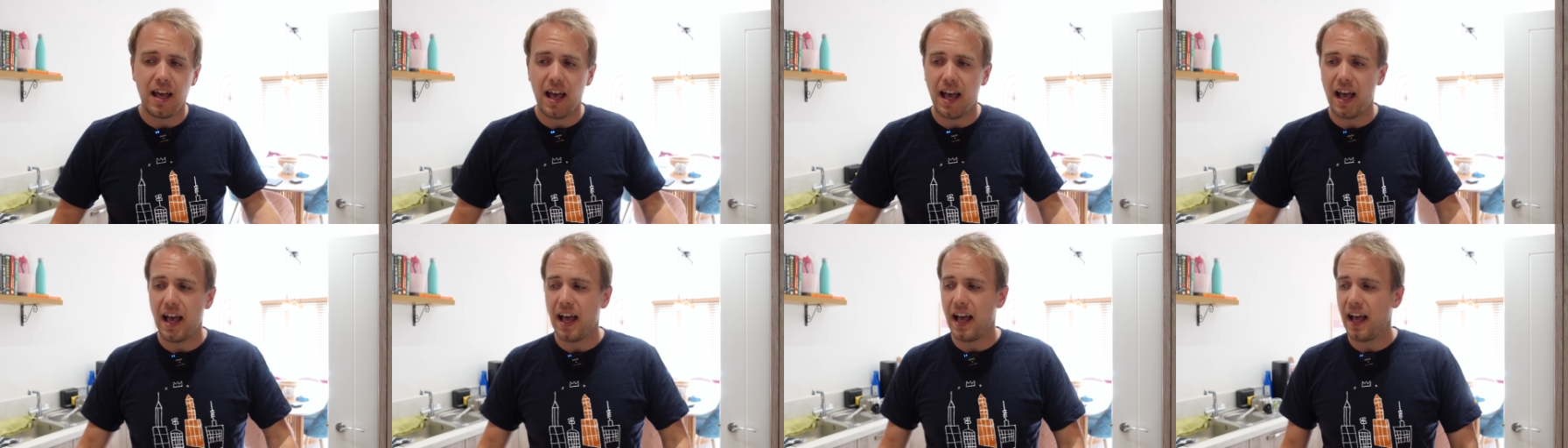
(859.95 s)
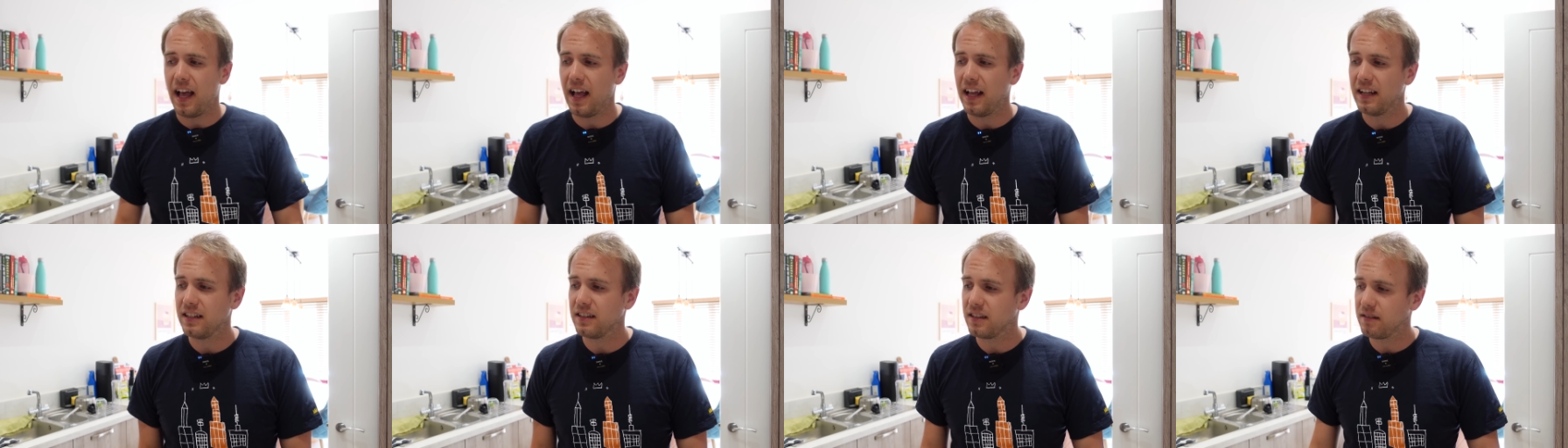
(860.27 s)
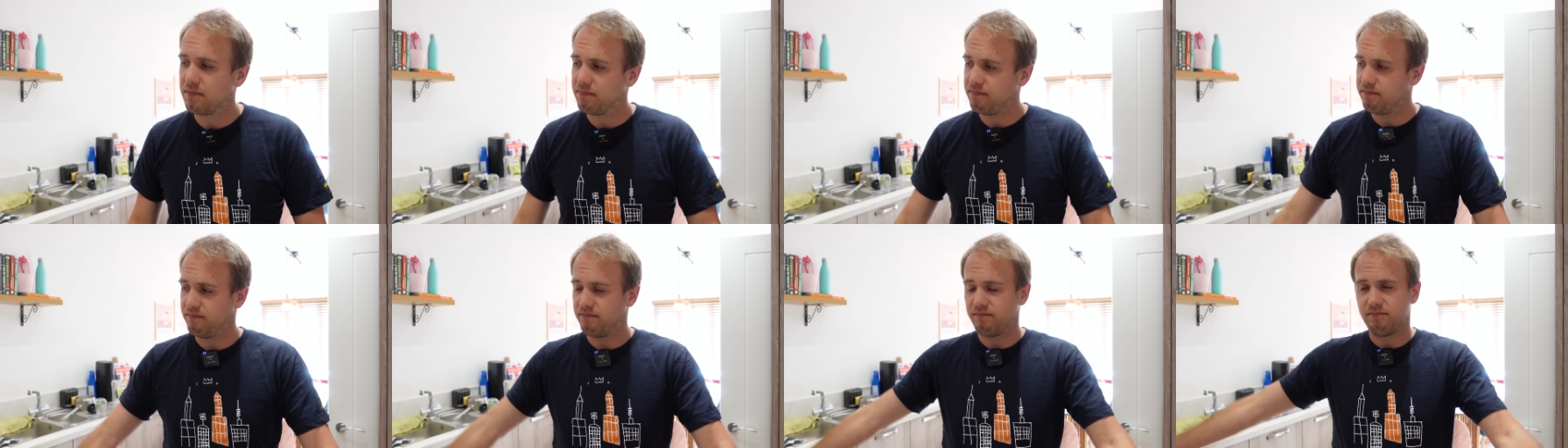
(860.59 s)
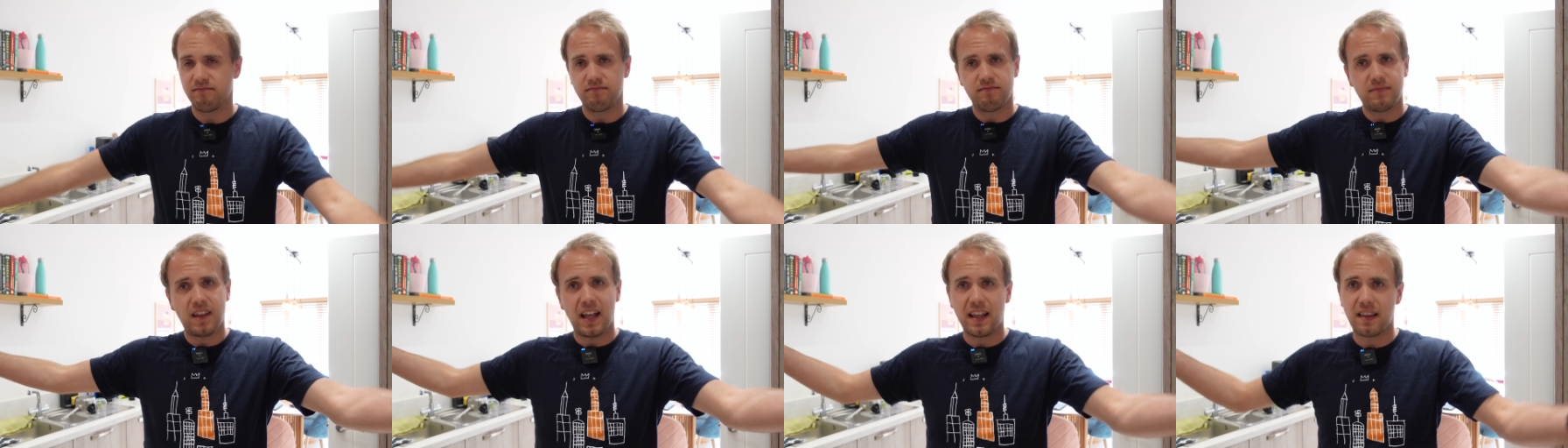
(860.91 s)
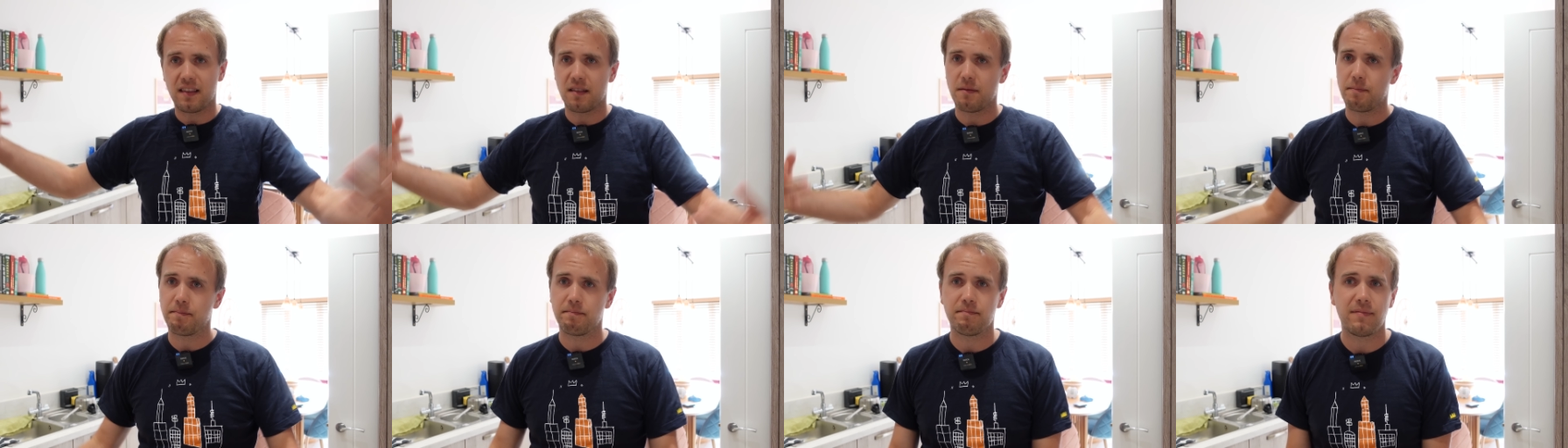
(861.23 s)
and
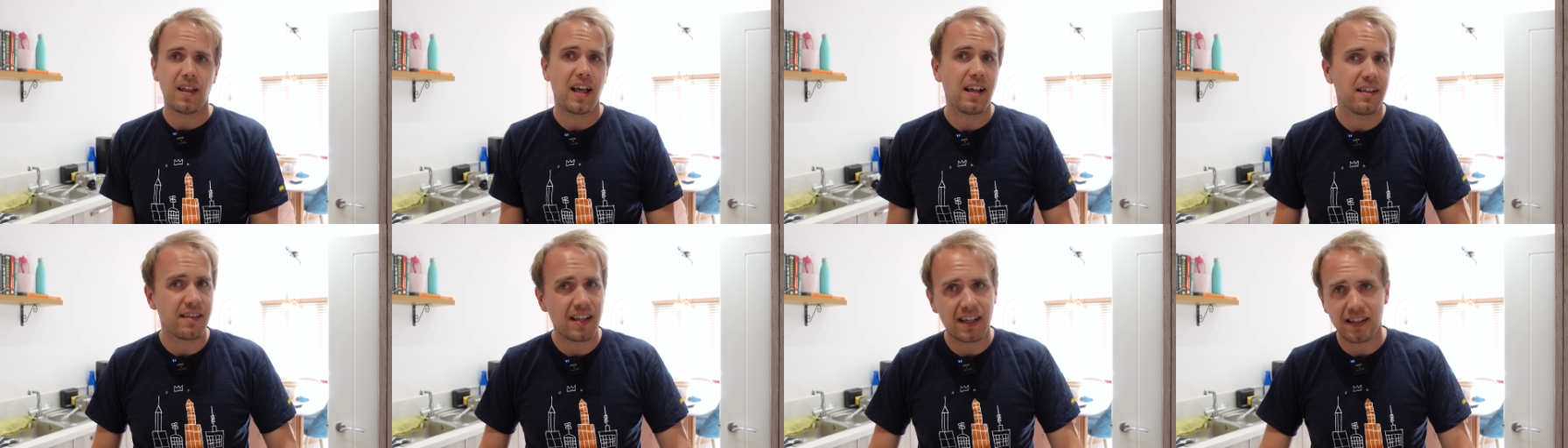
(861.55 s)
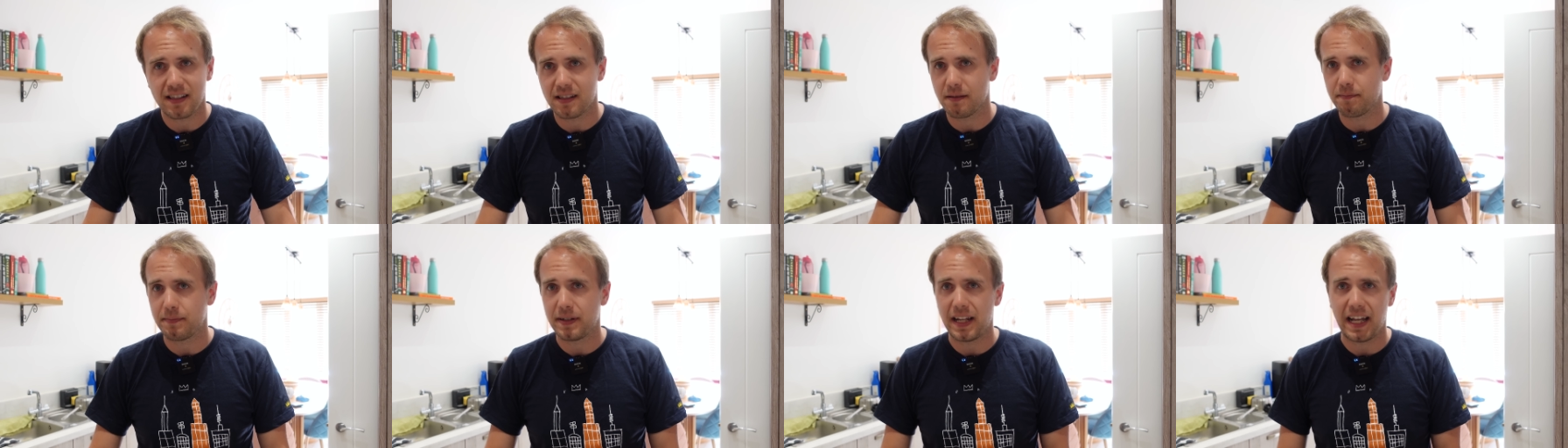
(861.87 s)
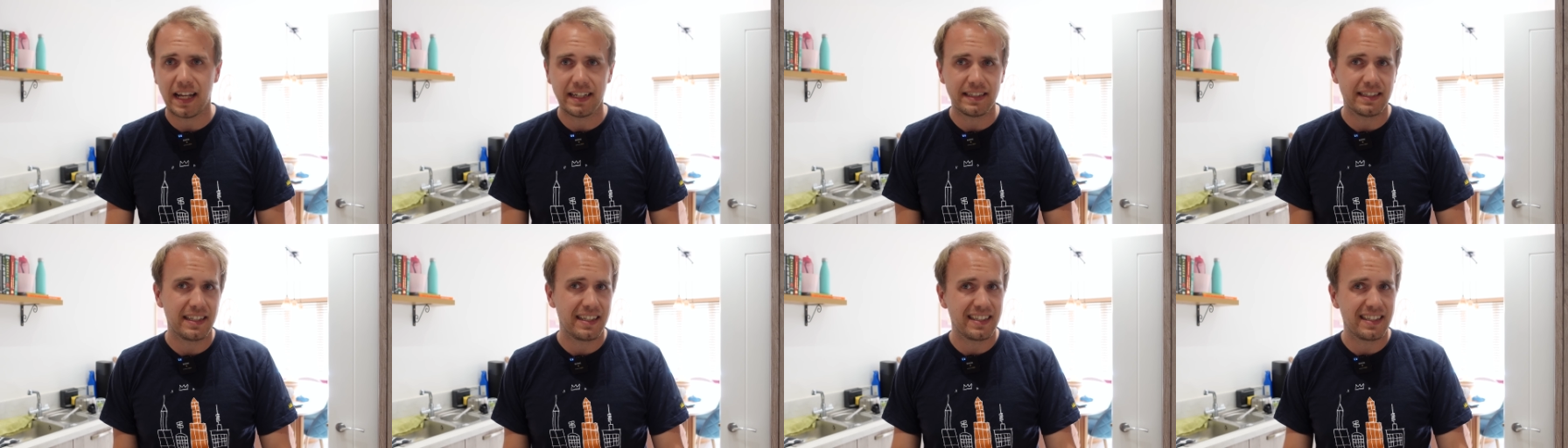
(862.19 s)
that's the plan.